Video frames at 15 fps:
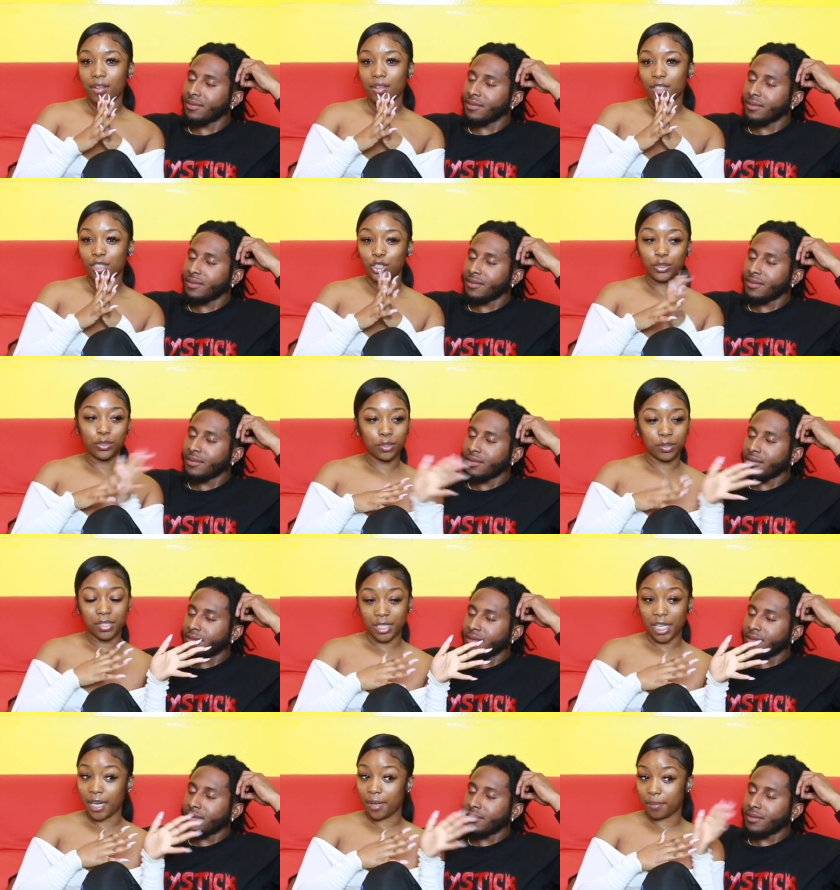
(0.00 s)
Speaker 1: Cause you do
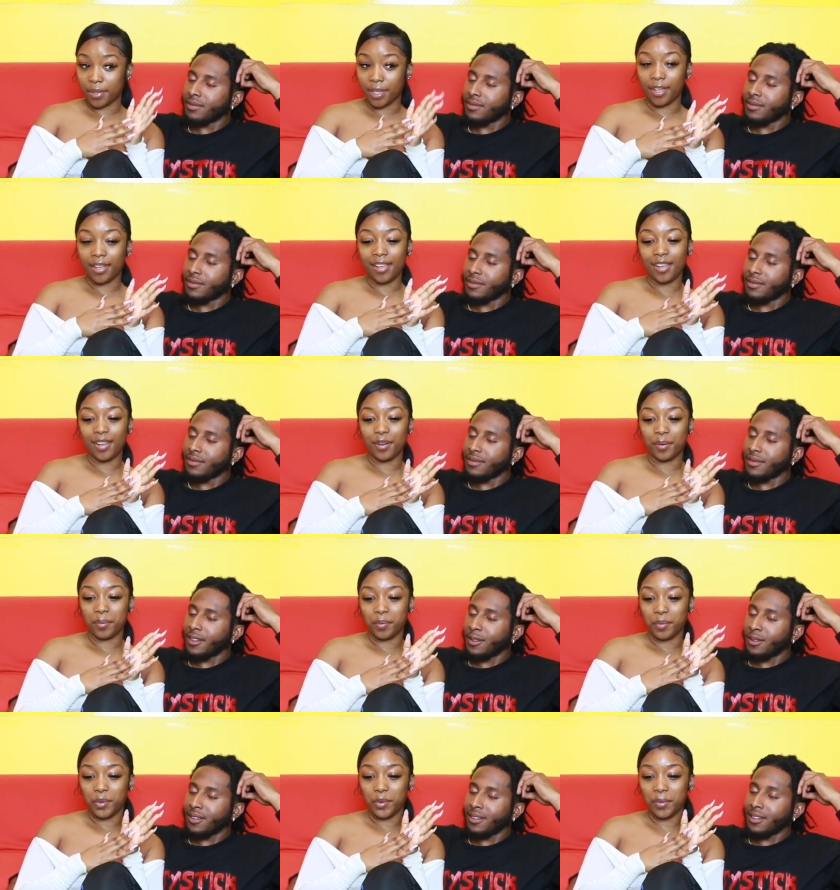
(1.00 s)
the same
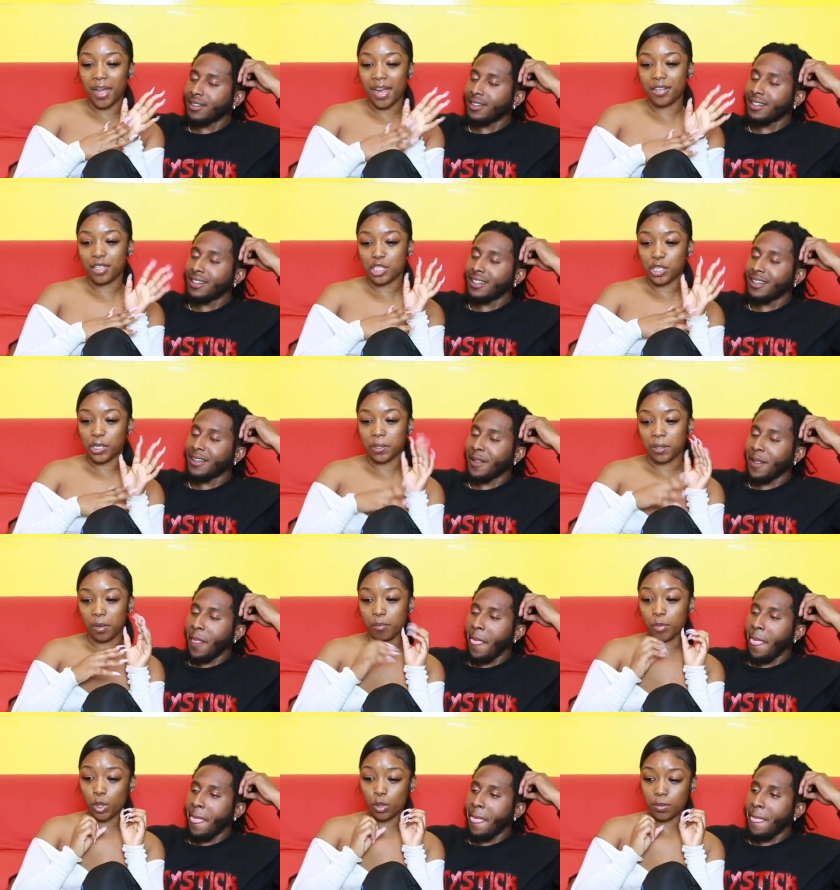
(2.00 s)
thing. You like to
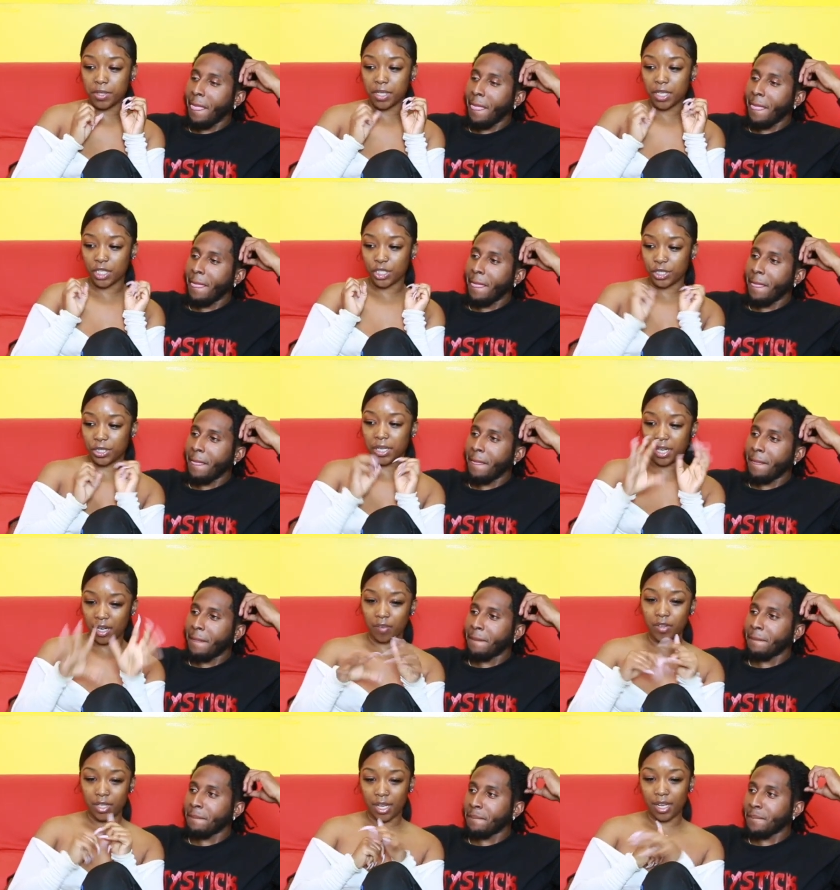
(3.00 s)
turn on music and shut
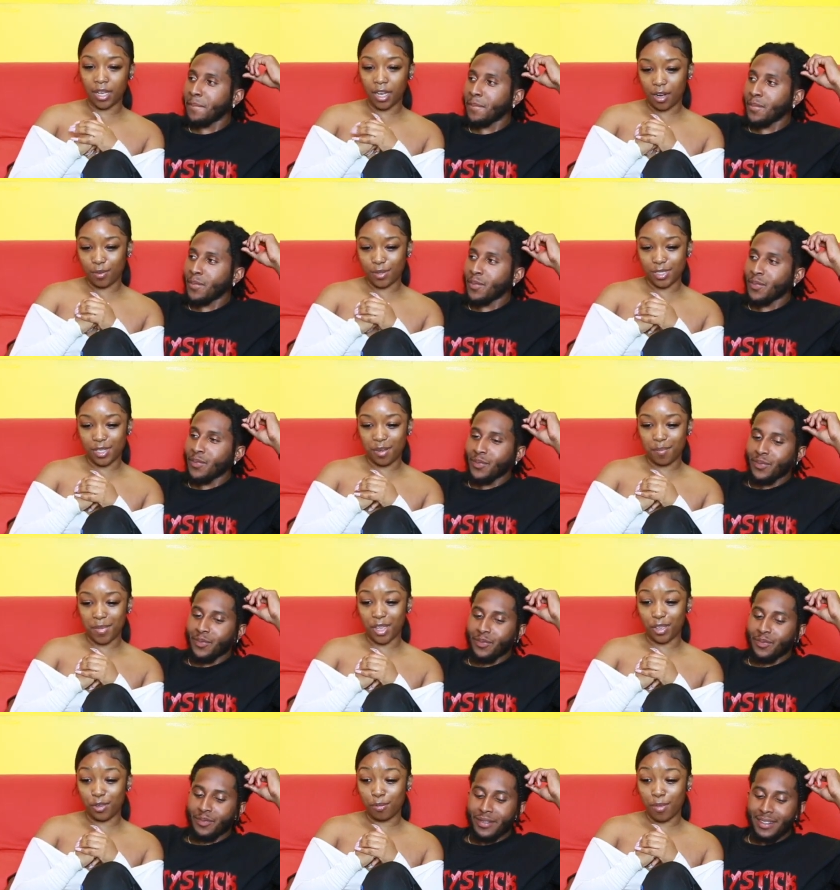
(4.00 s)
everything out when
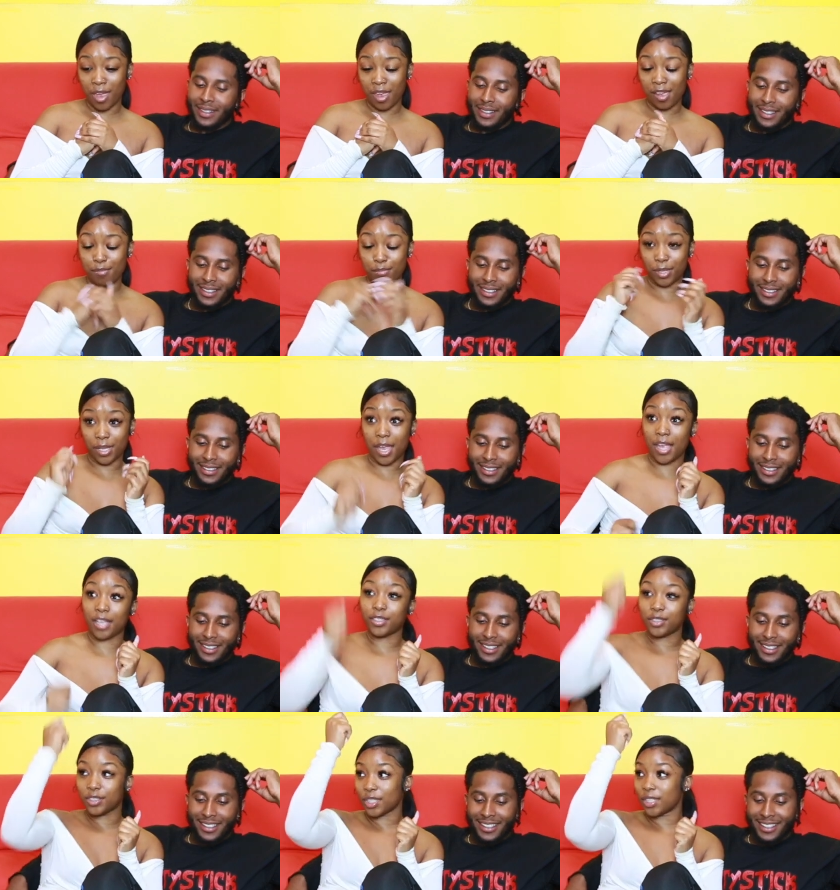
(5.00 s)
something make you mad.
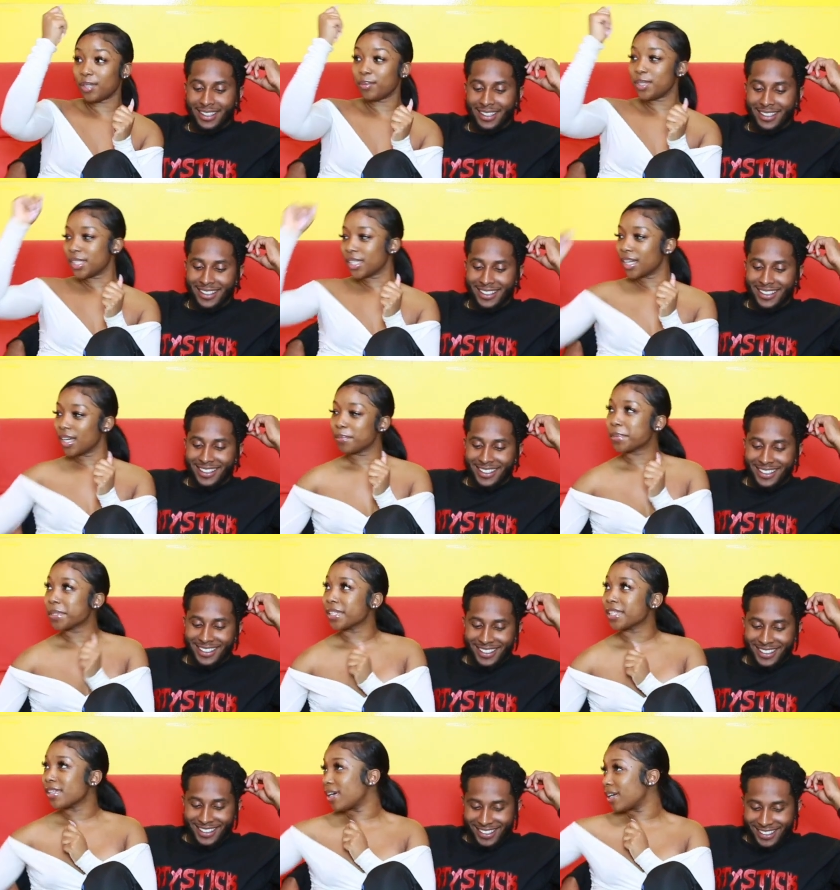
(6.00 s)
Blast, turn the music up
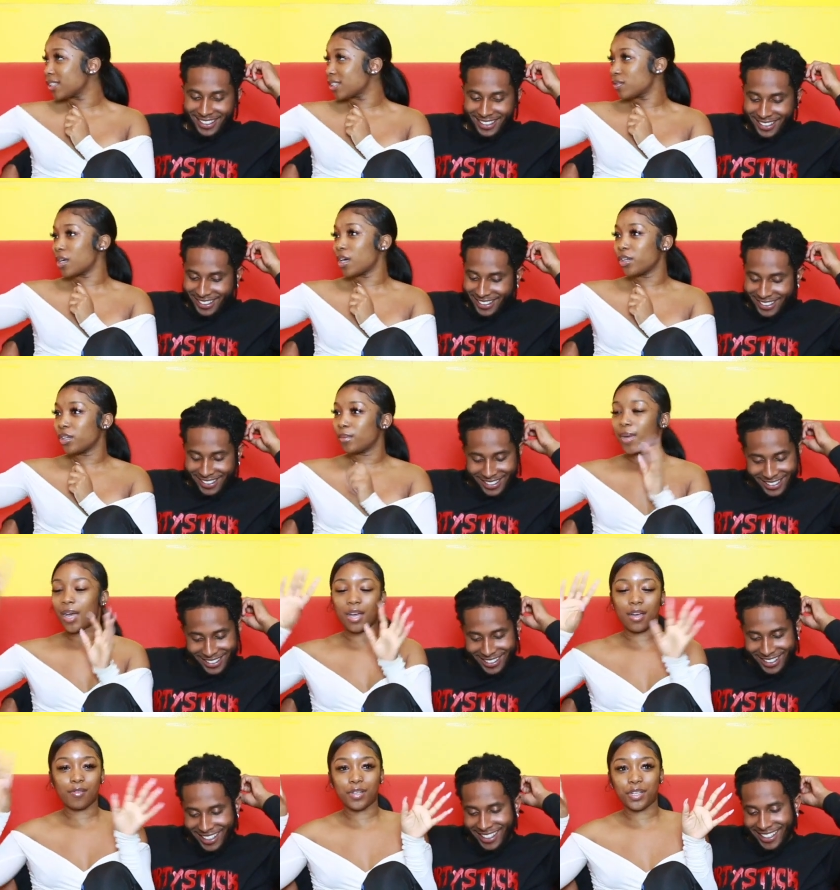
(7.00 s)
to the loudest volume.
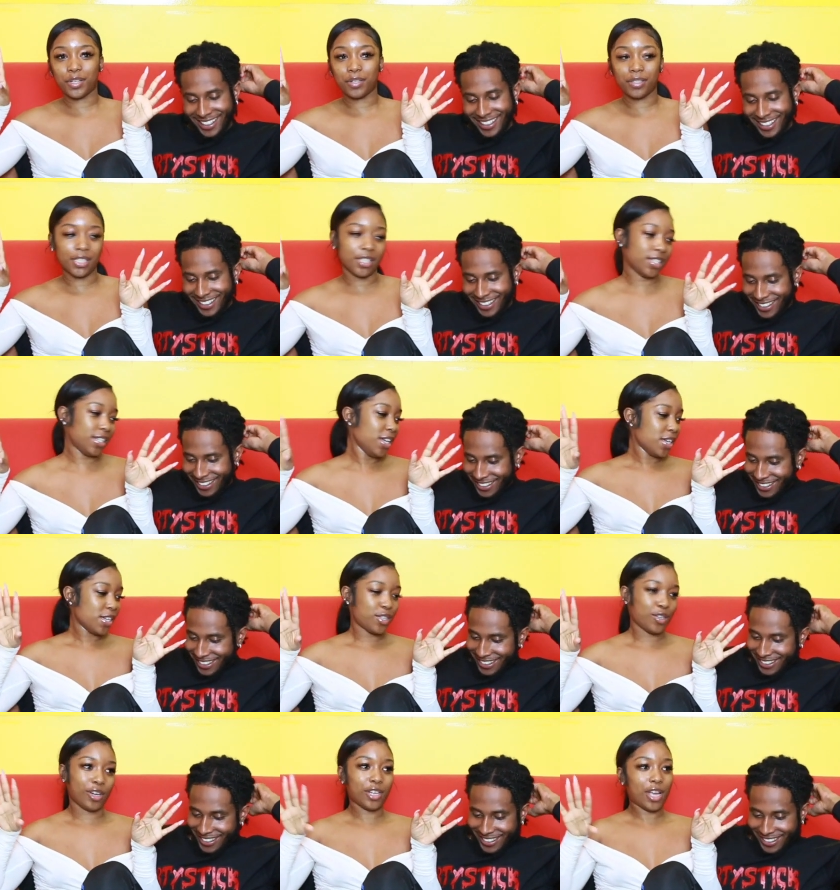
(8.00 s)
I don't want to hear nothing.
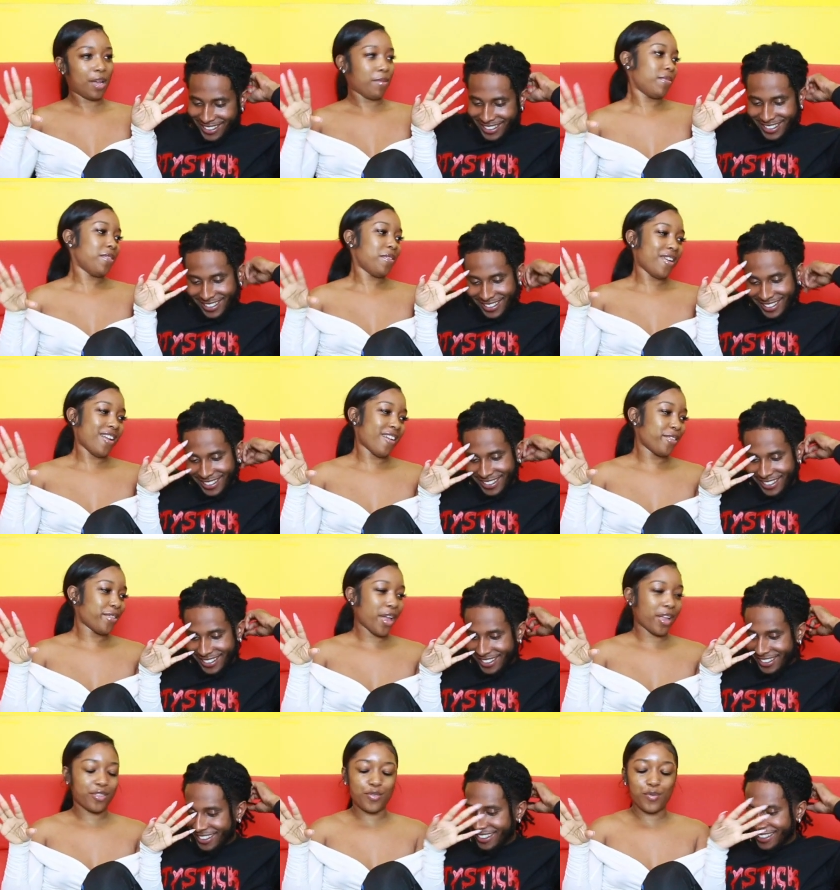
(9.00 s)
Start hopping
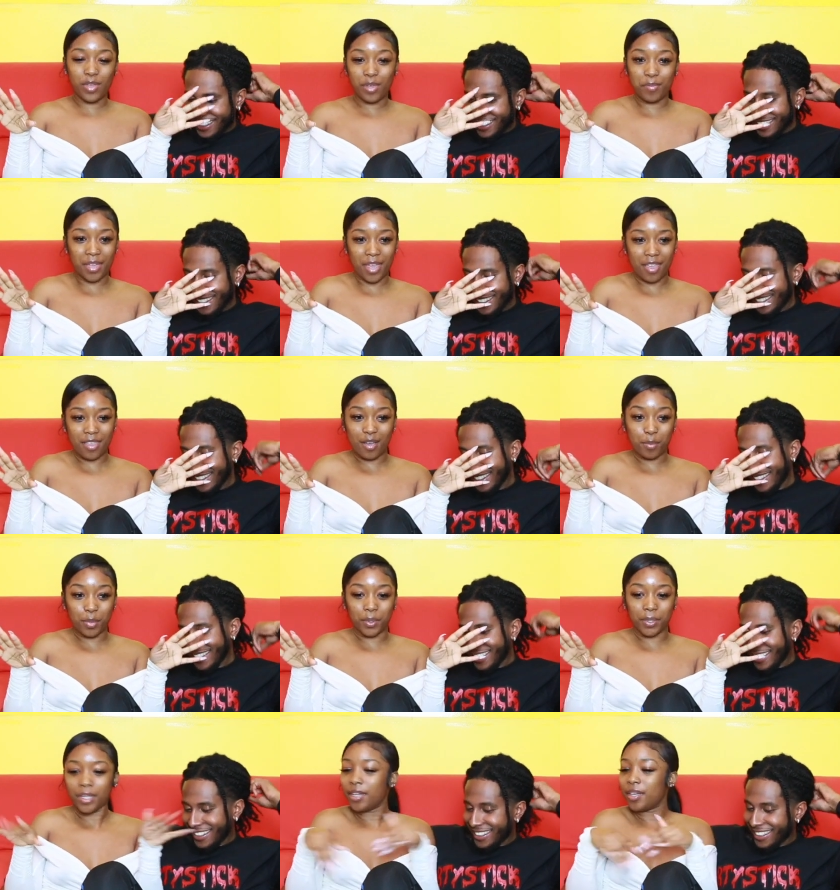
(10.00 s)
around like NBA YoungBoy.